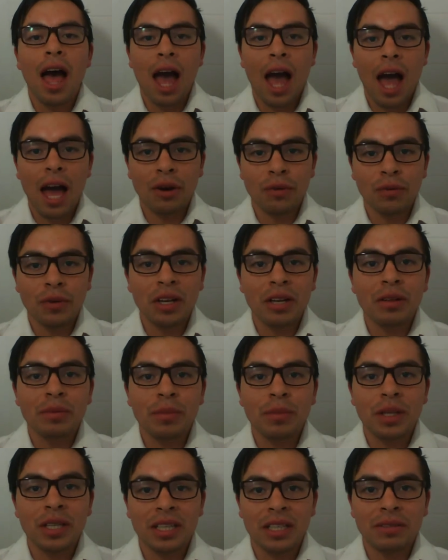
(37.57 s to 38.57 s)
I really
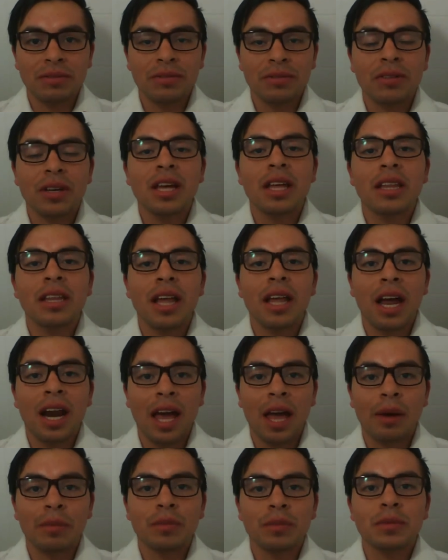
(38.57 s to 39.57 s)
believe that
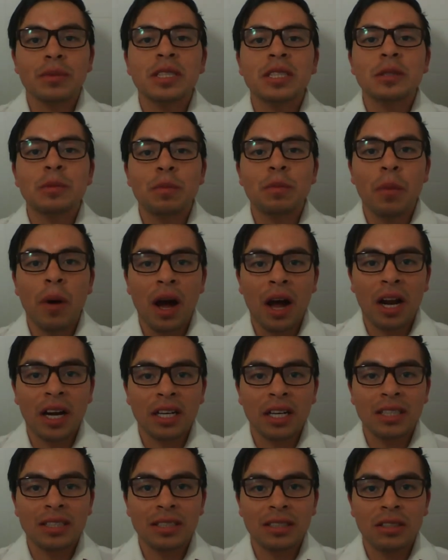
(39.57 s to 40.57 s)
I am
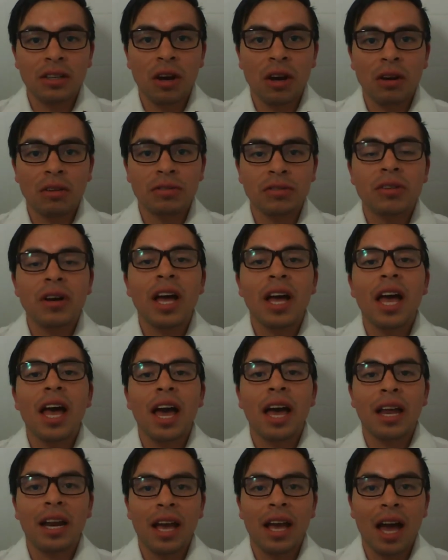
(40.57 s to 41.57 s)
inspired enough
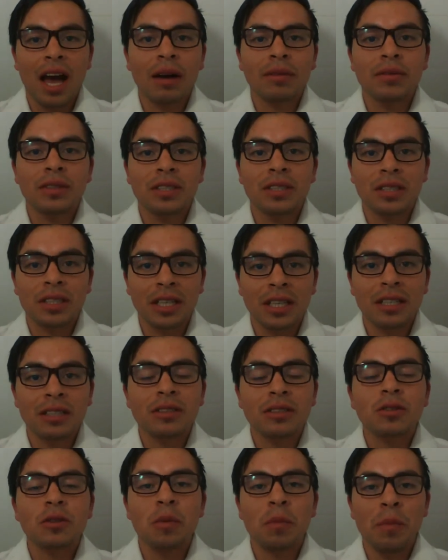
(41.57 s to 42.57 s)
and have the
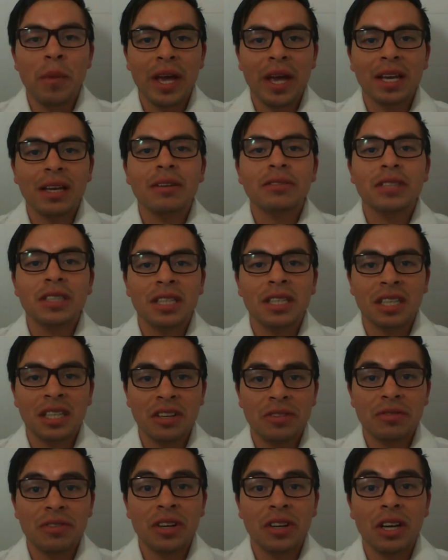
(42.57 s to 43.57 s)
skills to make a
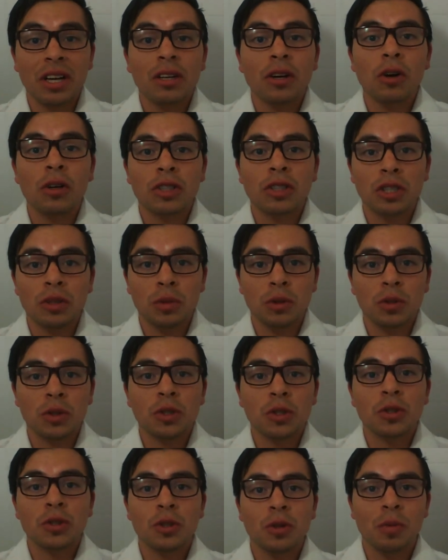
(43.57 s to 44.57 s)
significant
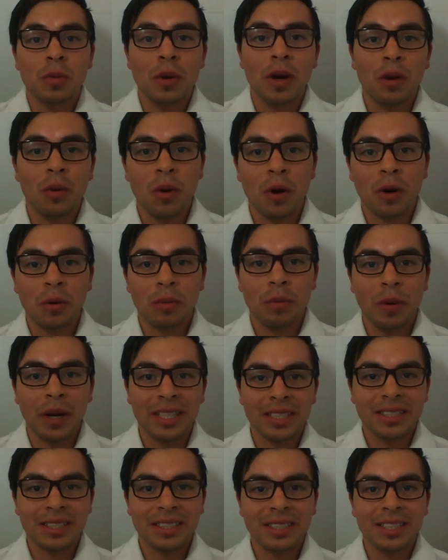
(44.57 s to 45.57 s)
contribution to my
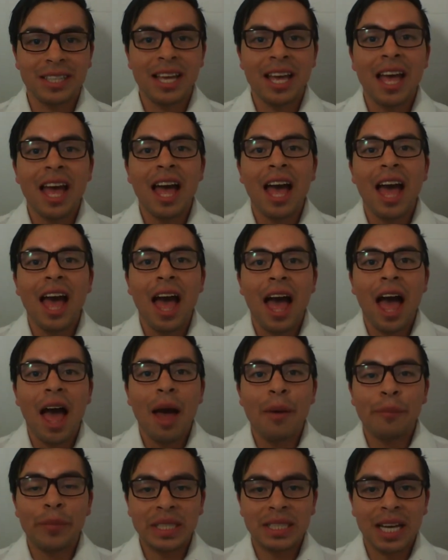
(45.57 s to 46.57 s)
workplace.
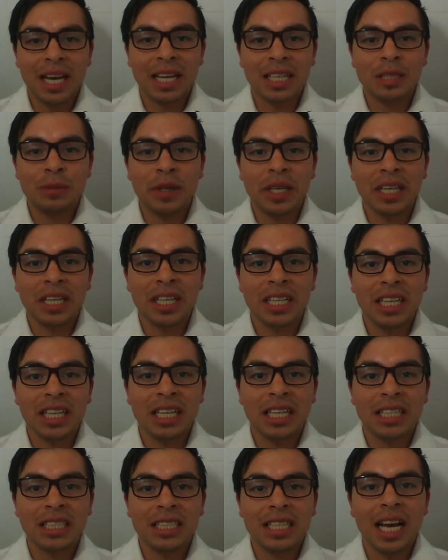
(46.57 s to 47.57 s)
Besides speaking
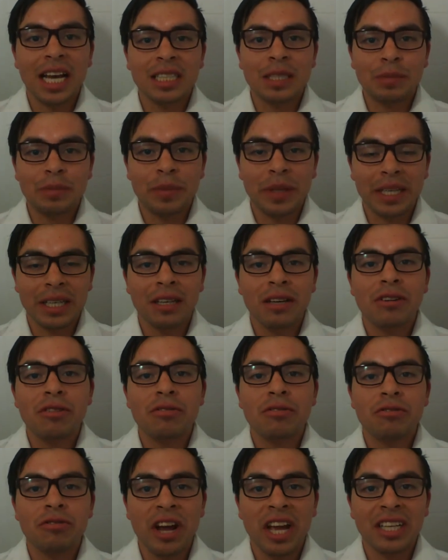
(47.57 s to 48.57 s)
English, I speak
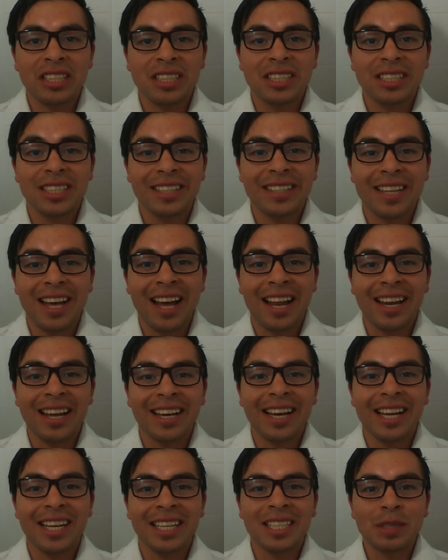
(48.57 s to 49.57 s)
French, Italian,
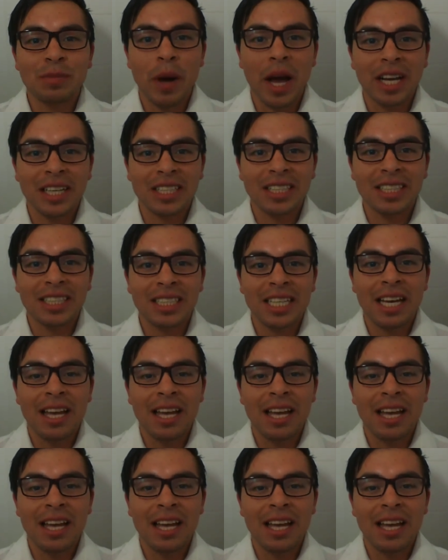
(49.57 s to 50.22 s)
and Spanish.